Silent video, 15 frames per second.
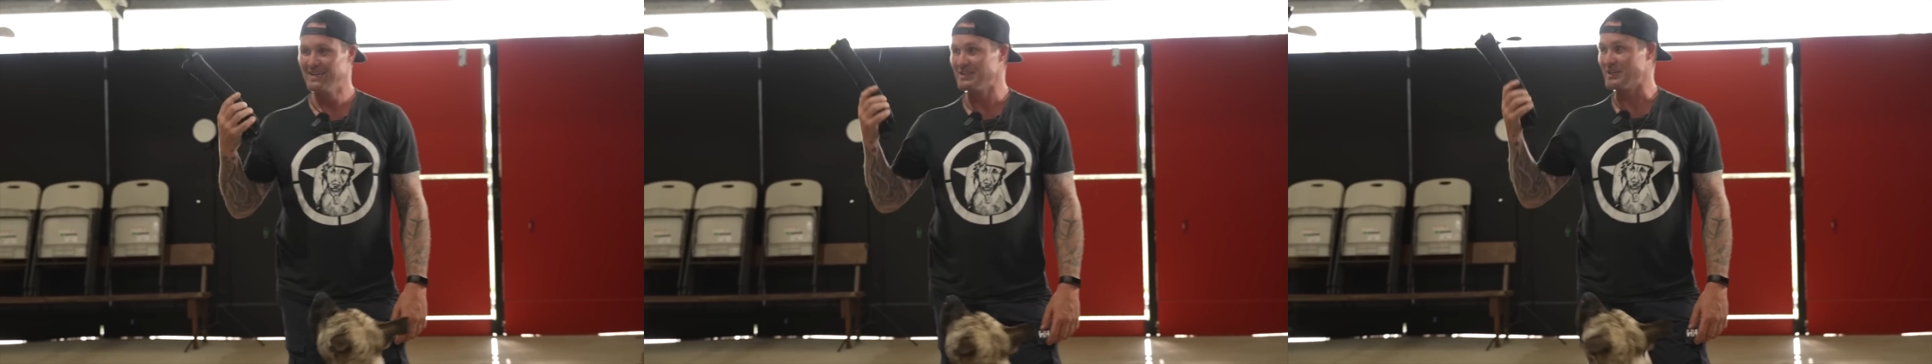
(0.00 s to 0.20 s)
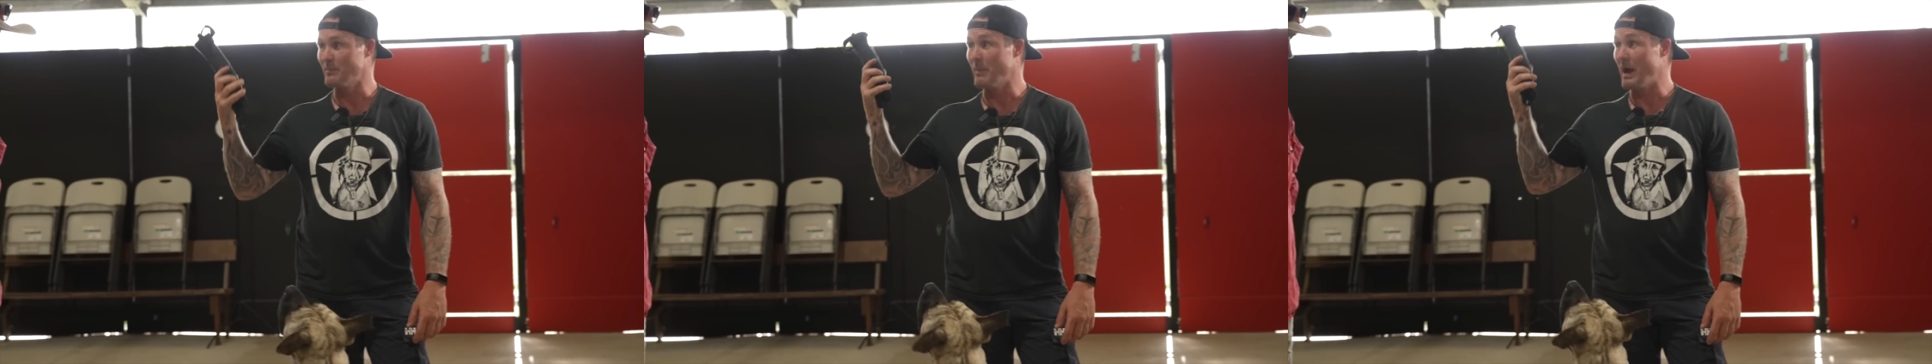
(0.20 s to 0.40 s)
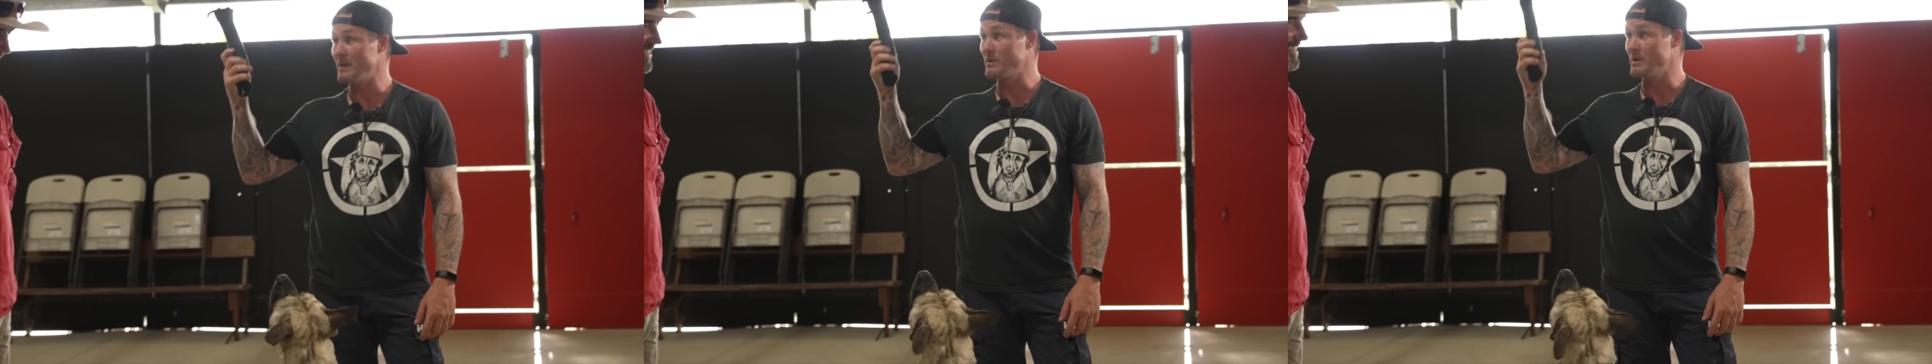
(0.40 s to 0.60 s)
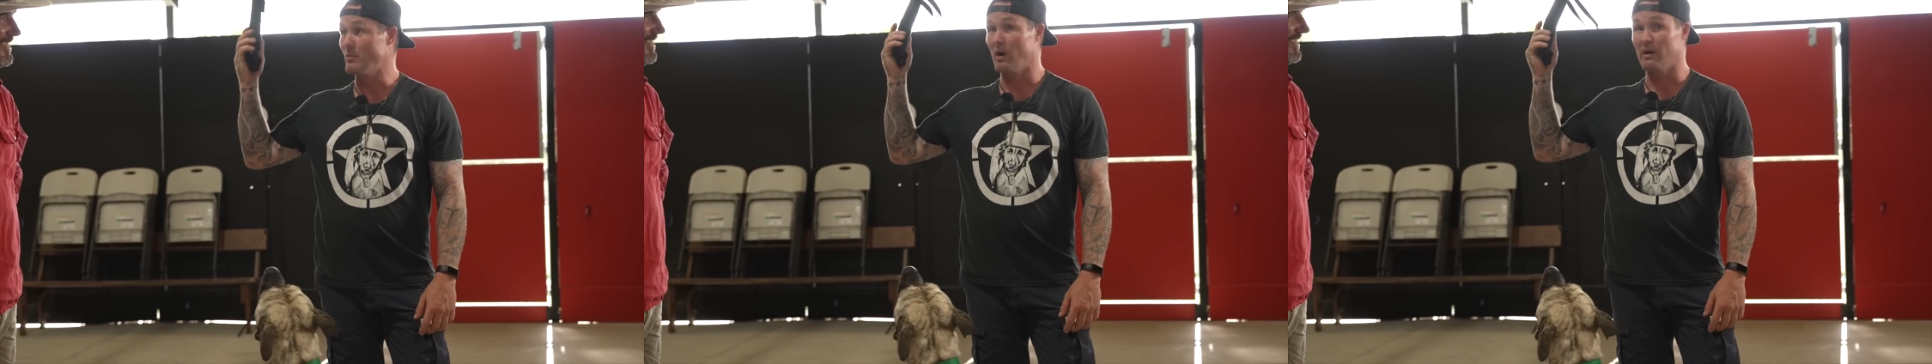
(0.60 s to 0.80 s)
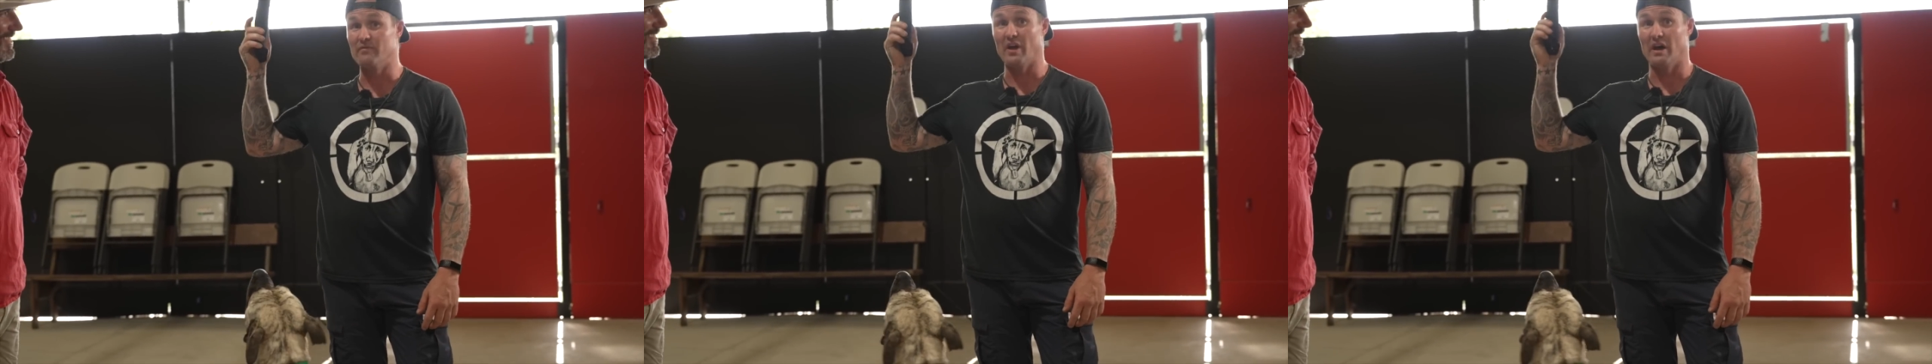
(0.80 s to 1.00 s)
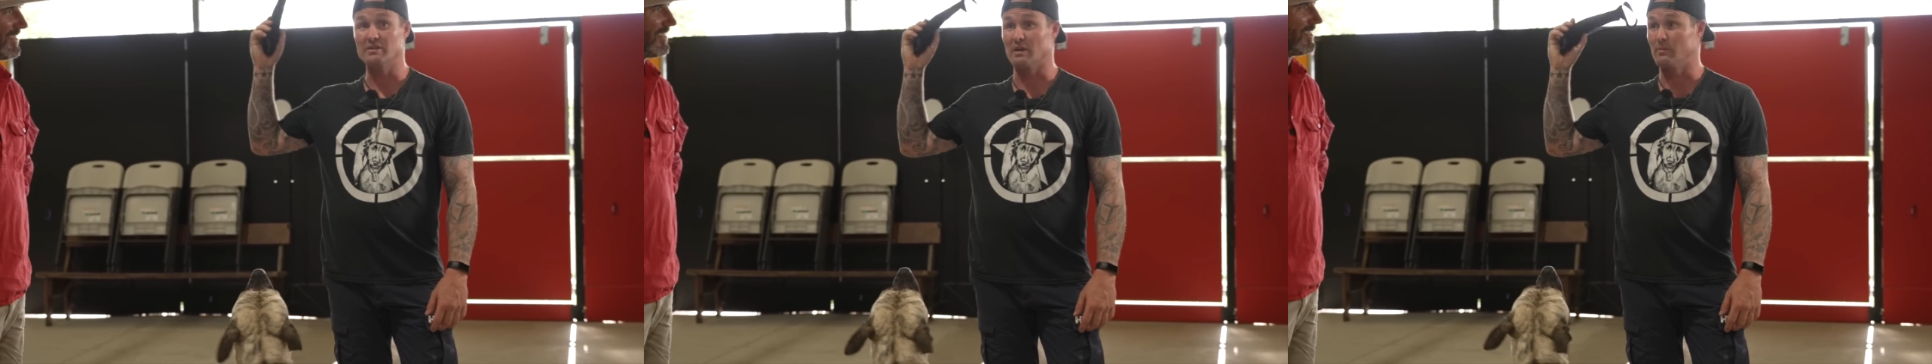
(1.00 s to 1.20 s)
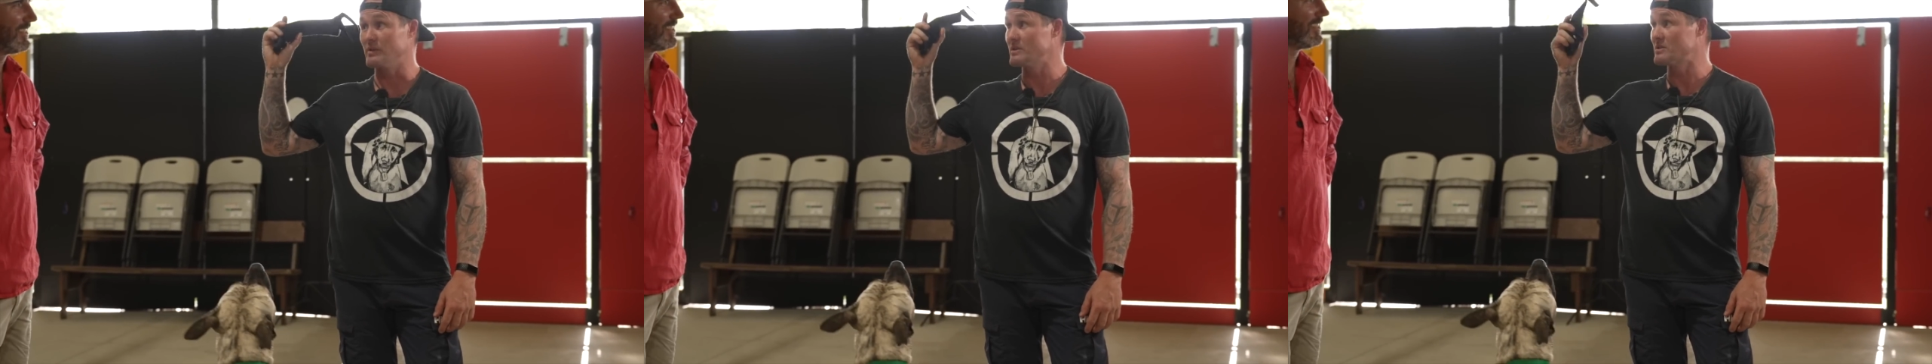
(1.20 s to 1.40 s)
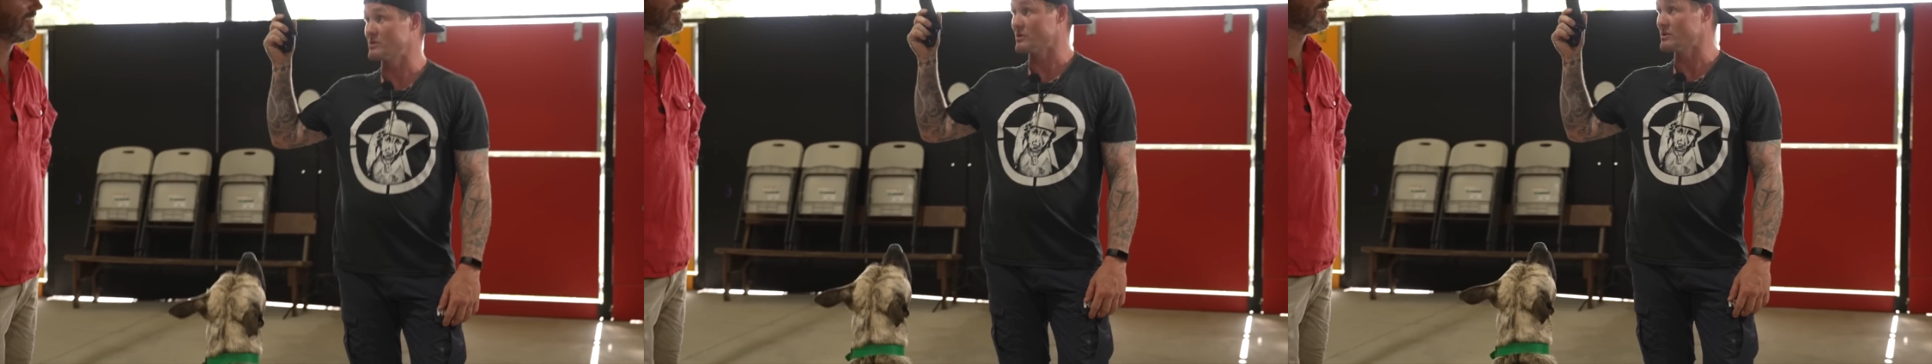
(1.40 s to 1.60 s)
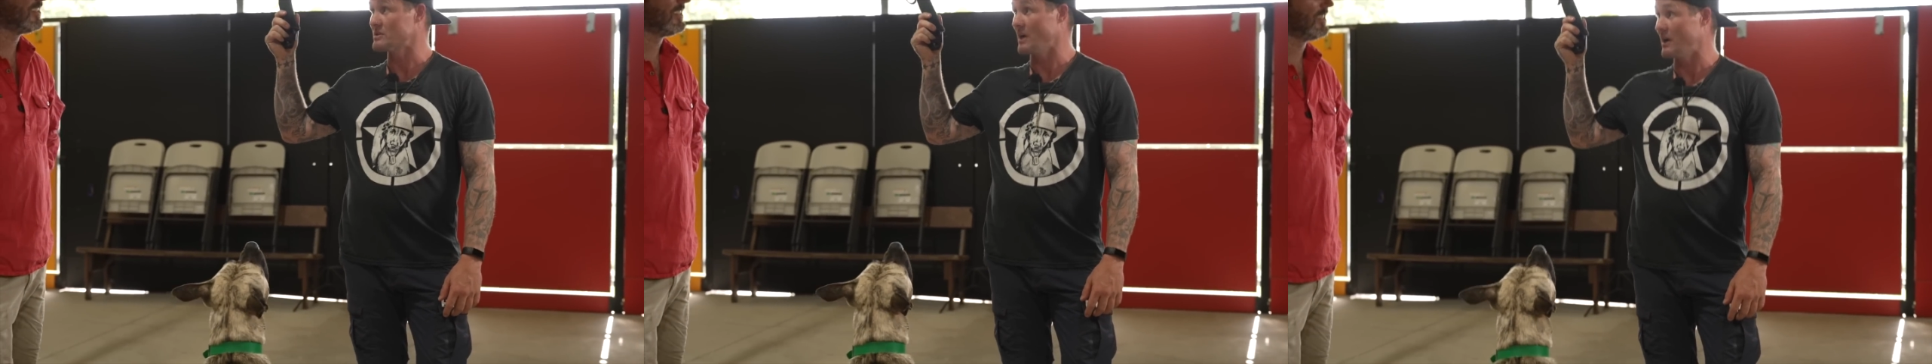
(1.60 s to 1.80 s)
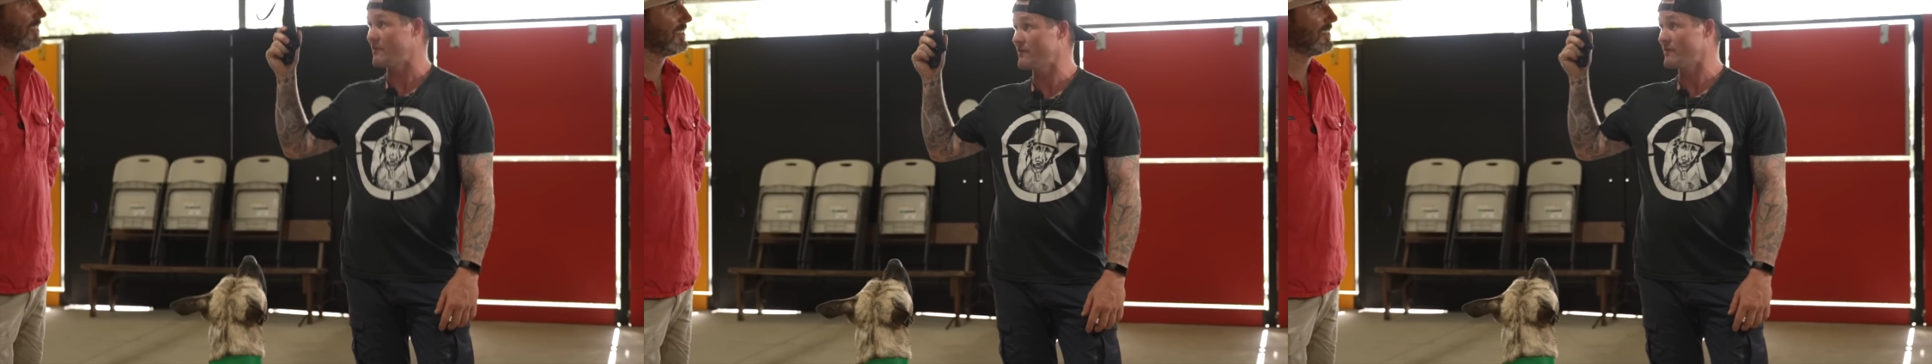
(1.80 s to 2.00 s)
So maybe he might have done some of this sort of
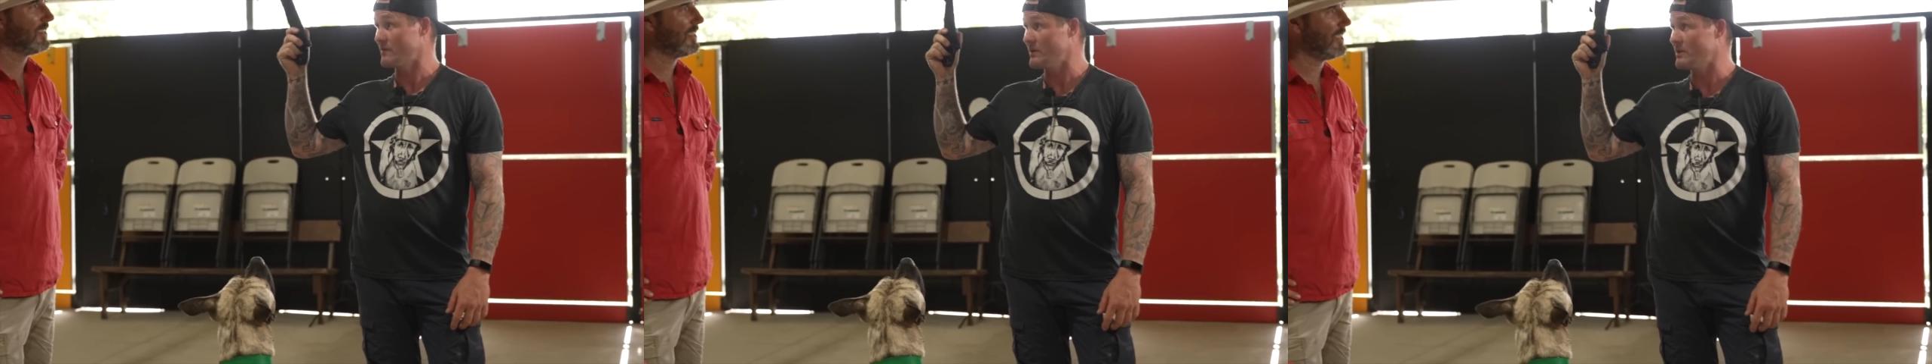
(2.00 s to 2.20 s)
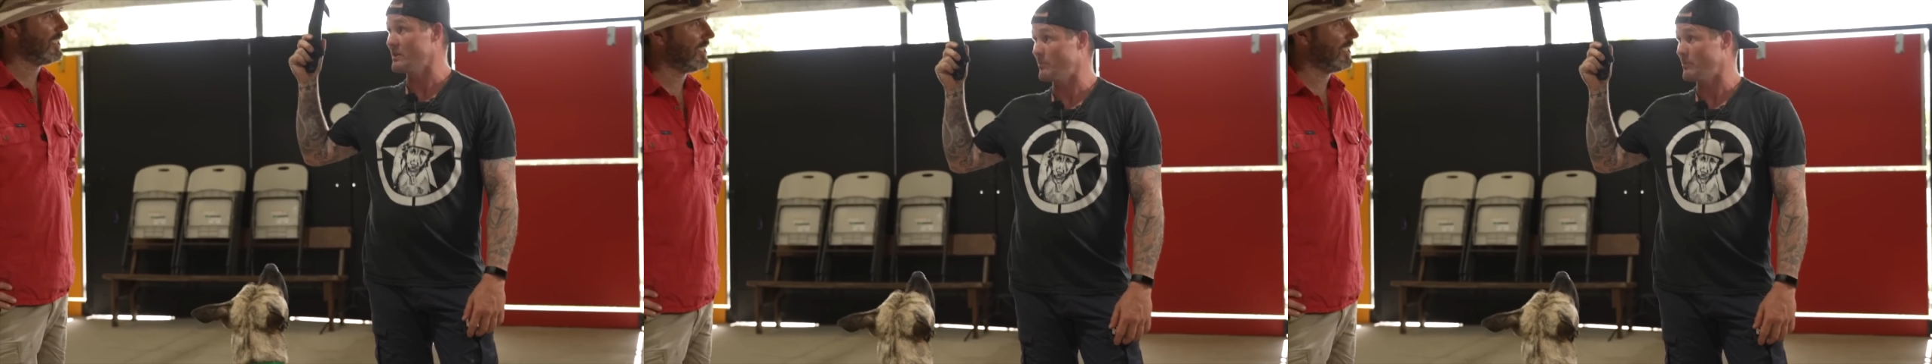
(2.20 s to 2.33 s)
stuff in